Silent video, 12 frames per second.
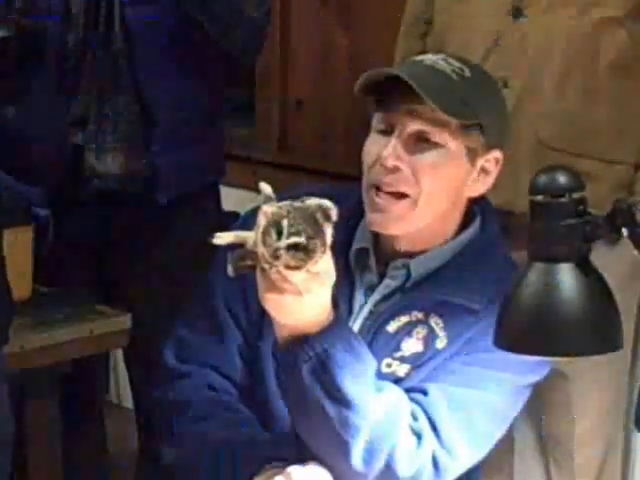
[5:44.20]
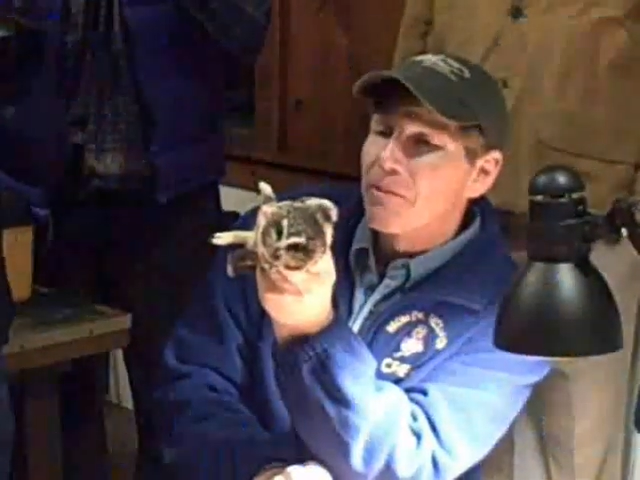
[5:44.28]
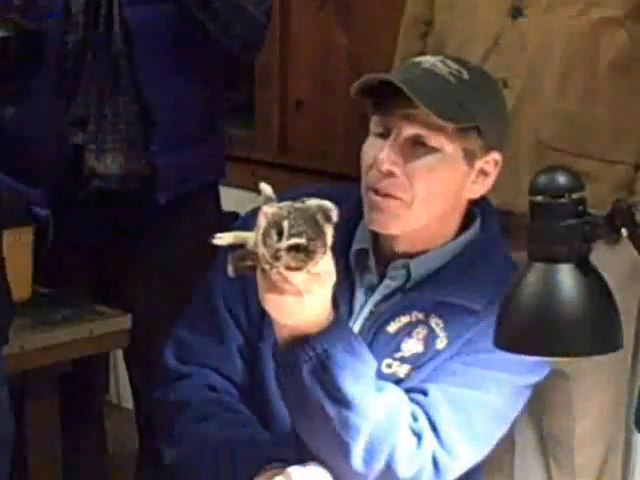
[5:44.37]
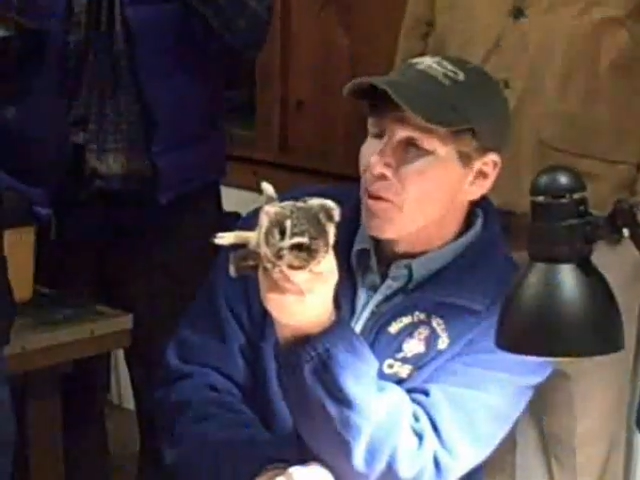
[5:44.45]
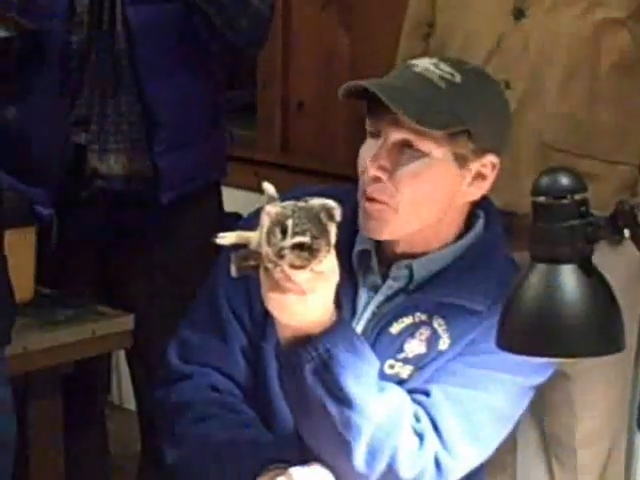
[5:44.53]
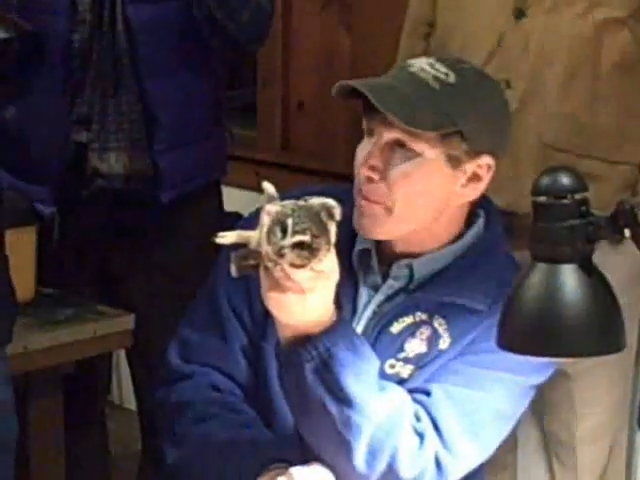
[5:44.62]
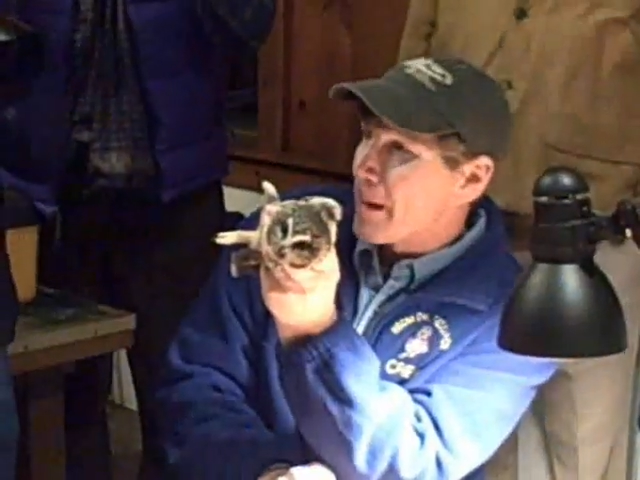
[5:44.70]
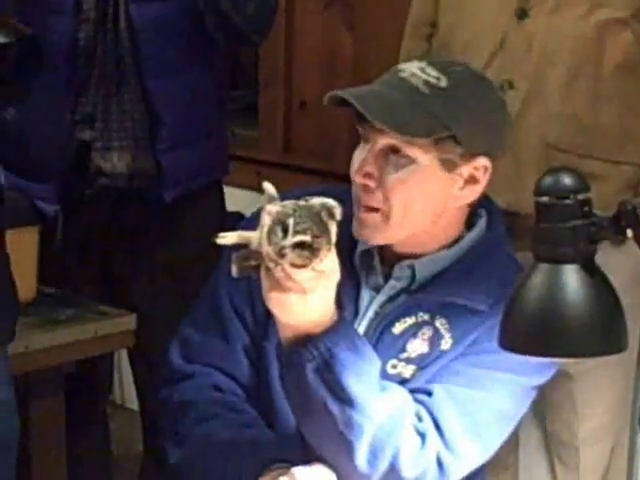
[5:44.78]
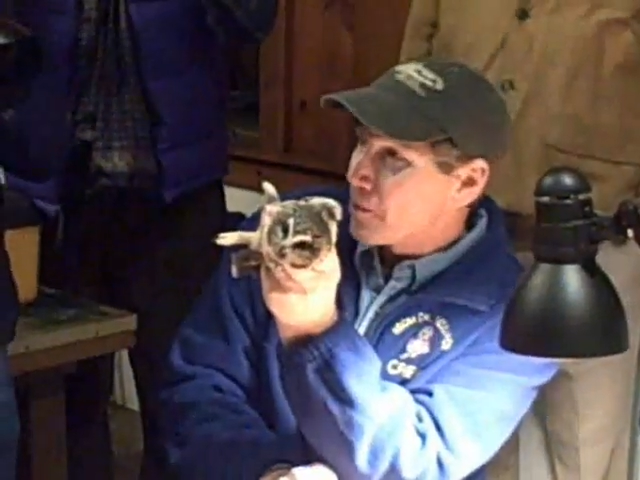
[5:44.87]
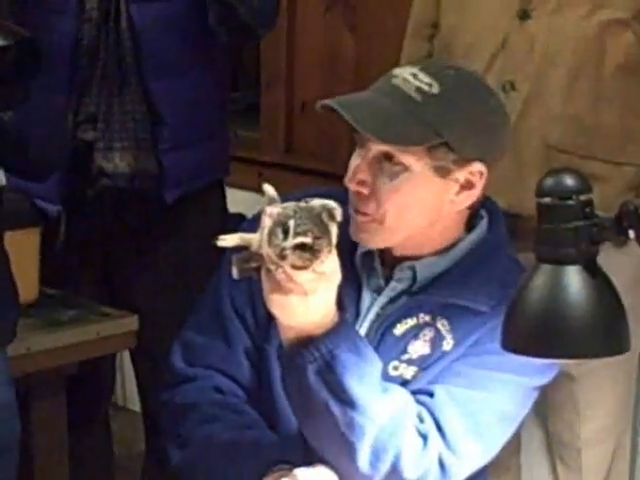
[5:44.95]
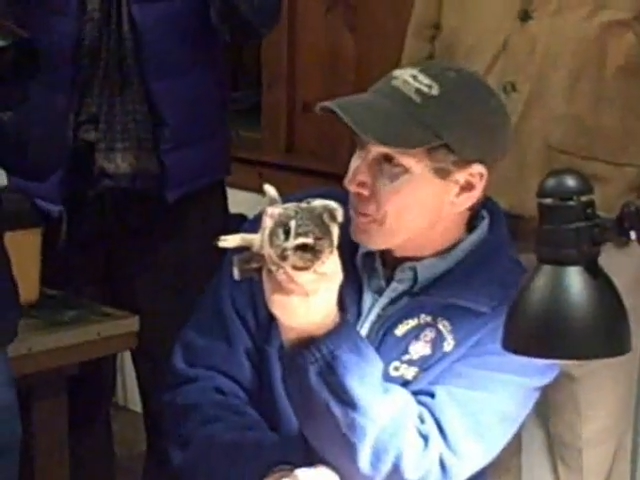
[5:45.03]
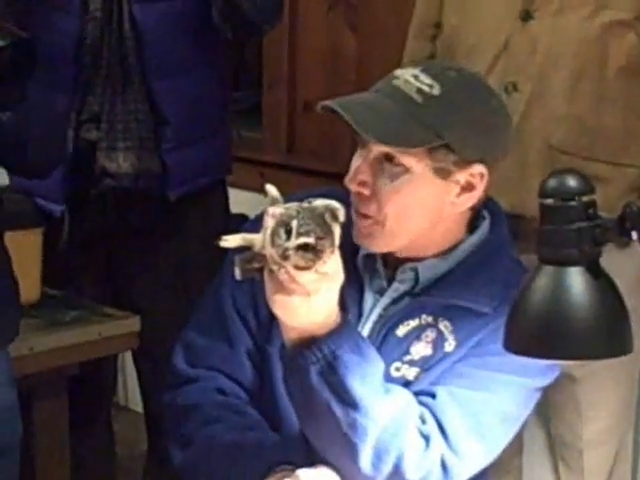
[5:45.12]
And if another
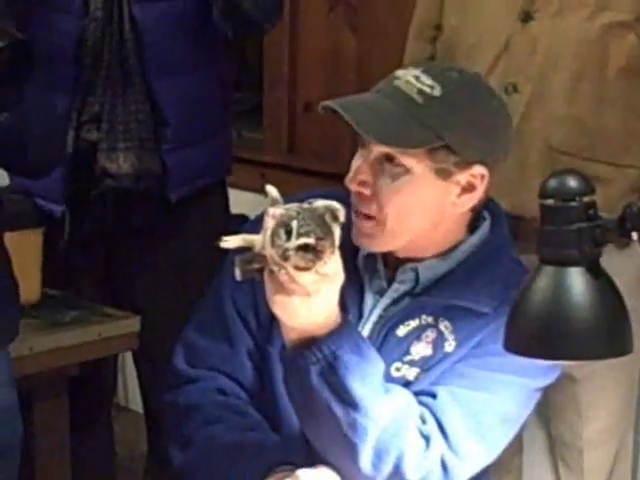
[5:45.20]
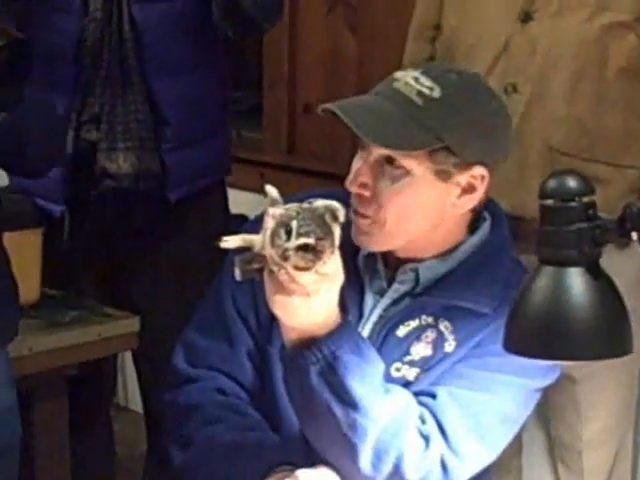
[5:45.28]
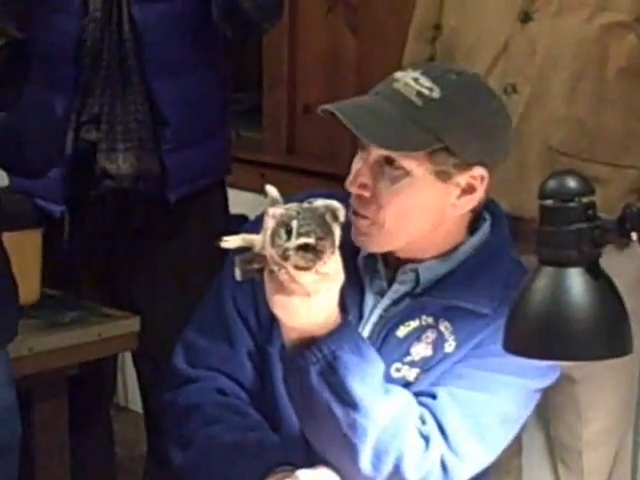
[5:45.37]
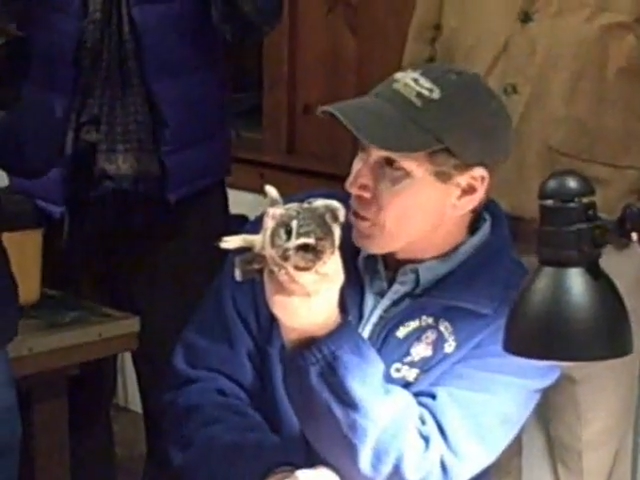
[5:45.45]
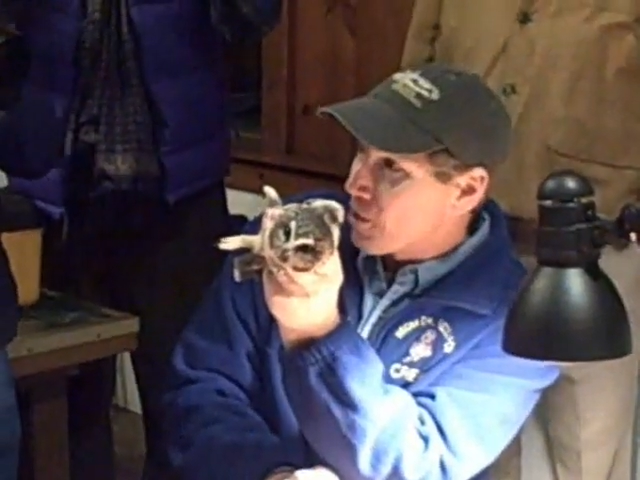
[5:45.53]
bander finds